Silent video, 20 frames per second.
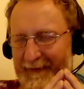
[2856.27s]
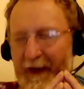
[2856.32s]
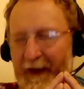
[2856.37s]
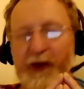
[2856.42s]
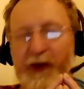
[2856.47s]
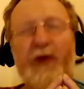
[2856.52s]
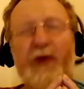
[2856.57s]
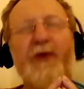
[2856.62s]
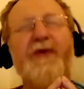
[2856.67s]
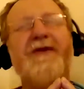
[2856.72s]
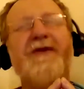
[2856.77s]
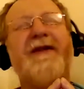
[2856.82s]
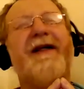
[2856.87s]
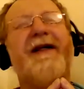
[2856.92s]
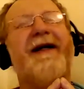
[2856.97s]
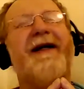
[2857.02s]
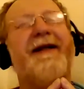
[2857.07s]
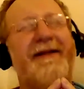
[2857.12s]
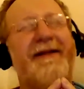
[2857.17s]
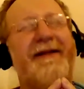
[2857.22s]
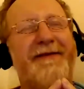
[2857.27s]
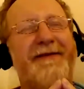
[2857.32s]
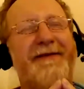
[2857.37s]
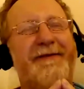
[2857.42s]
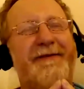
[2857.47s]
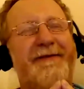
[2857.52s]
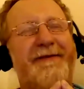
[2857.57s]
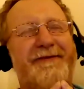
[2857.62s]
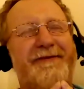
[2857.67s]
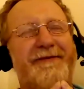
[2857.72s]
Choose light,
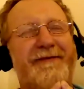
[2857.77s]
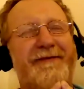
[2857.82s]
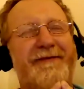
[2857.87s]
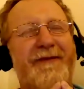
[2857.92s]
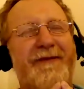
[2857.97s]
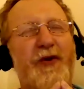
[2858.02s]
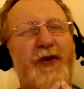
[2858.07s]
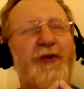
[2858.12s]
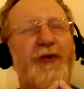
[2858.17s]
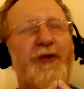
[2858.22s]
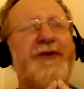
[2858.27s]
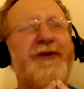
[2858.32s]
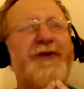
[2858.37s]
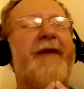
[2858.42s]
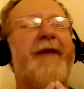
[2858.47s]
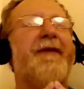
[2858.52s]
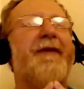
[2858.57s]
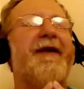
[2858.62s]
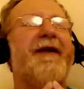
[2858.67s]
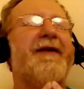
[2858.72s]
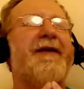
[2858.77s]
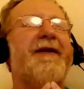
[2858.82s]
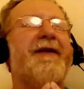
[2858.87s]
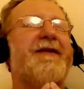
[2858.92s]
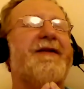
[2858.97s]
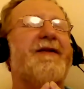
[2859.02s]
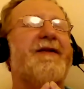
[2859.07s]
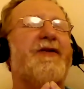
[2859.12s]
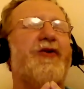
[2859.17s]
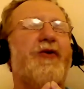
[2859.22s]
choose
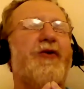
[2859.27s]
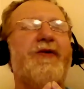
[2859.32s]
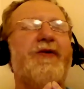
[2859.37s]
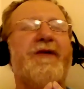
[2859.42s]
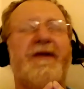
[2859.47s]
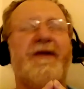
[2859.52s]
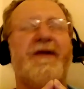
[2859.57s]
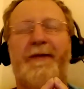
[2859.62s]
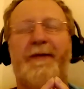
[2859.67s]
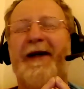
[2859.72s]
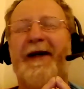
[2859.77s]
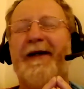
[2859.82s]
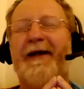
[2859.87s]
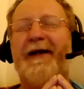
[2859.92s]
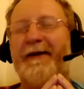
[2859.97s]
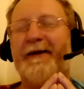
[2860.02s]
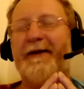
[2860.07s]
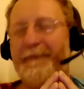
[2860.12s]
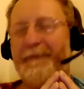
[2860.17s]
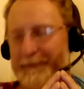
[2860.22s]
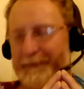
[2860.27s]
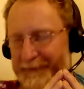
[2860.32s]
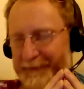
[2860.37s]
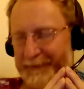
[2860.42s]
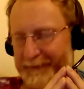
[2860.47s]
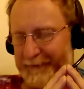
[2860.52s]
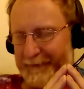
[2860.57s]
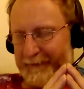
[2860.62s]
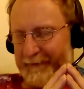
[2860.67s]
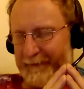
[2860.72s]
happiness, choose smiling,
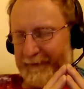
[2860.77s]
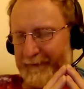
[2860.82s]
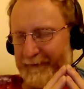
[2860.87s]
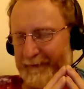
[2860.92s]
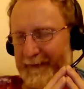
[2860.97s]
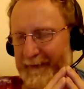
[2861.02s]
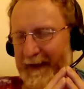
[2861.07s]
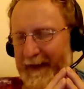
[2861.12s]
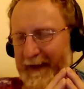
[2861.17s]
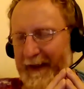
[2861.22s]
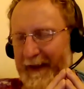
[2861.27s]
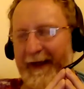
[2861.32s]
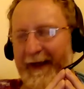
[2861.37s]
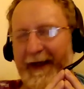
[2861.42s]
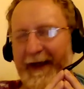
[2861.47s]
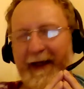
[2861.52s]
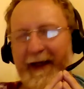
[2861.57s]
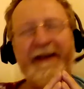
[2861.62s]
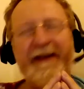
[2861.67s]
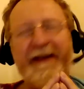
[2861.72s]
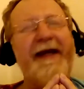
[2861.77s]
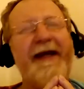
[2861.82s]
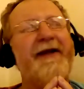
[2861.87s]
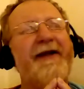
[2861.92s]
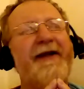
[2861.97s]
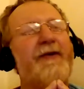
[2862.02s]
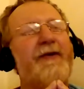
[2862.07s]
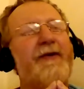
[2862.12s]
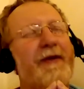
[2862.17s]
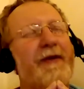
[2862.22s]
and carry
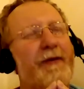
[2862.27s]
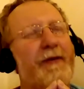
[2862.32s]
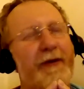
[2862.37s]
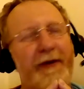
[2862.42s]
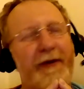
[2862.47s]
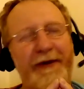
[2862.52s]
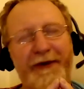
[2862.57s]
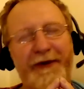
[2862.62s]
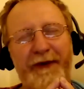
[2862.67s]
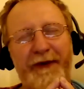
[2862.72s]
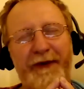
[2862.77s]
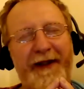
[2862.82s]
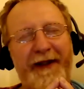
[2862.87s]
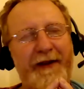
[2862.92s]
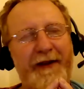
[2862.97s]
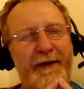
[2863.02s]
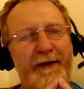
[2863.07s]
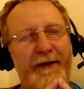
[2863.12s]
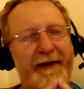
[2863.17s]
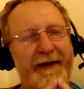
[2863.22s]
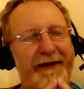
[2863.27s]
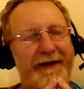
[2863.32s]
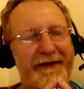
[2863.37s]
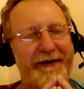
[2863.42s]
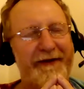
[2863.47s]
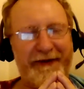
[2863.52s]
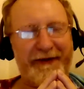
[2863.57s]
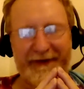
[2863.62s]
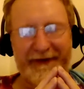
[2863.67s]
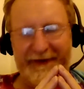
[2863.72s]
it to the world united with
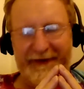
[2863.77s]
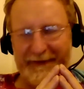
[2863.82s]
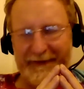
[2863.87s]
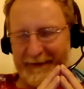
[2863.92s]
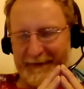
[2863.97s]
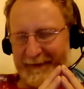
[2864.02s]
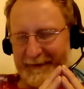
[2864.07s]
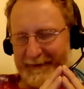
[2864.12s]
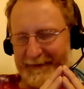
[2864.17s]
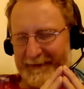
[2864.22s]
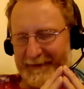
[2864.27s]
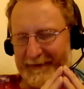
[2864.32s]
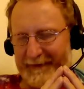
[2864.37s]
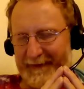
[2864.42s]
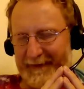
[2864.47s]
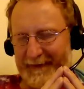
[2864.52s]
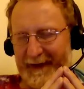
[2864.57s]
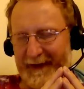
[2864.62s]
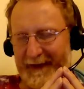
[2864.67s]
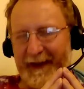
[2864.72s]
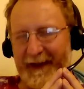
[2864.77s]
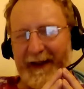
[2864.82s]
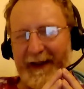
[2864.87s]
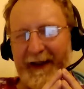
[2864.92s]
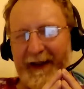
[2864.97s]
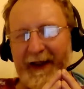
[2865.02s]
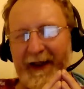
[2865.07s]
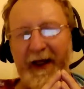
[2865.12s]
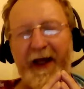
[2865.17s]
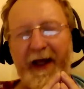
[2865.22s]
others.
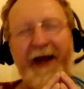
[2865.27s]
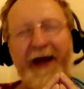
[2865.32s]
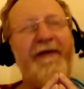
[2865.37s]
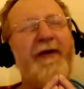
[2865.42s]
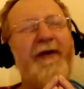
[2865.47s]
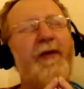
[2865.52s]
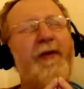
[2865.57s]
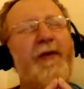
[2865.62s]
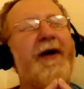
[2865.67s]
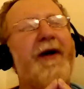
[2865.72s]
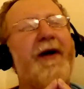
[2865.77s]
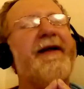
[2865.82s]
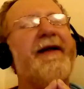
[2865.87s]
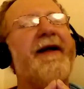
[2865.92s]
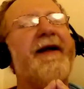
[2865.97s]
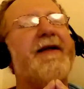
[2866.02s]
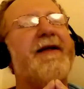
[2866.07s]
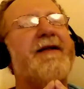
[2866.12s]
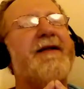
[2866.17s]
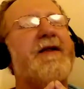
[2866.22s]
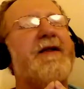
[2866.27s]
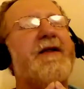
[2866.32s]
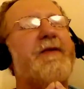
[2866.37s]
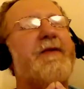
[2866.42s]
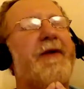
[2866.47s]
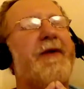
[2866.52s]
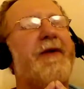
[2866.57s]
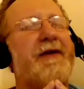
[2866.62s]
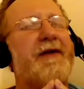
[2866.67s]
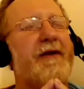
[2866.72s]
Everyone has a
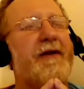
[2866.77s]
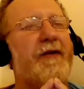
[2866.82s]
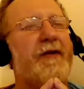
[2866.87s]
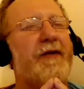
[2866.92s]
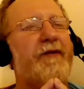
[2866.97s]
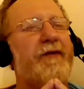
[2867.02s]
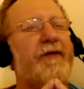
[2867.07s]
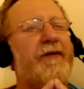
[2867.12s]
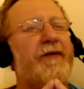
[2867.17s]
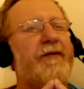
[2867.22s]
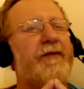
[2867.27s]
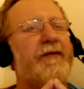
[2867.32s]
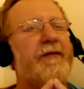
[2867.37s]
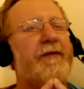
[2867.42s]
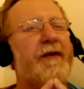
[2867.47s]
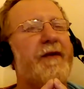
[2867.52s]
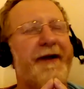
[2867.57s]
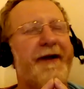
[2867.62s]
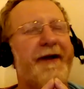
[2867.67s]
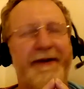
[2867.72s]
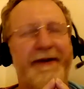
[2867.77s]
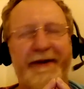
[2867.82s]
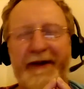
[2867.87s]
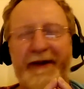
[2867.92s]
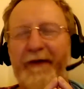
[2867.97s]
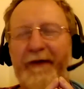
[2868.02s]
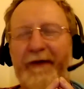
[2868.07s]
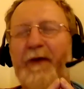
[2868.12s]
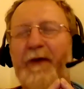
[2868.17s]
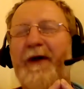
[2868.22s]
sparkle of God,
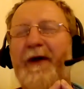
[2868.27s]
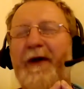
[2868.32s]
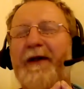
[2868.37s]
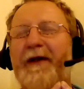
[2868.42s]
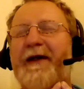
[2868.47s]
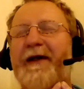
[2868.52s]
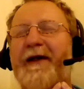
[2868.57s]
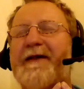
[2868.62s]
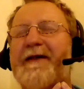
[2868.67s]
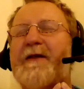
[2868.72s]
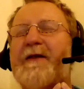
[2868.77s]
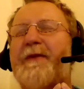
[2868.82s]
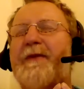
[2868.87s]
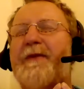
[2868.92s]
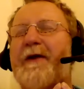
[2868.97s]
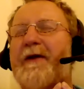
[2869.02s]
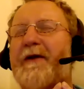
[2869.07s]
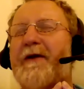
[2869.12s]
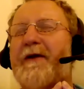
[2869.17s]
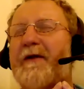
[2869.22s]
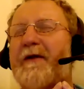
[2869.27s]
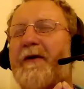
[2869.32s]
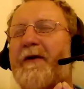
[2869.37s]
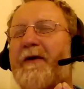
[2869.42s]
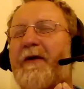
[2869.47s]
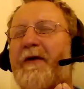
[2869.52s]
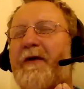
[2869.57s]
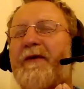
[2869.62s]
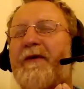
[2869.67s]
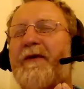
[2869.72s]
everyone has a sparkle
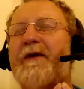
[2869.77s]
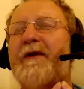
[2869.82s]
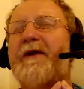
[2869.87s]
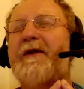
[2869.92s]
of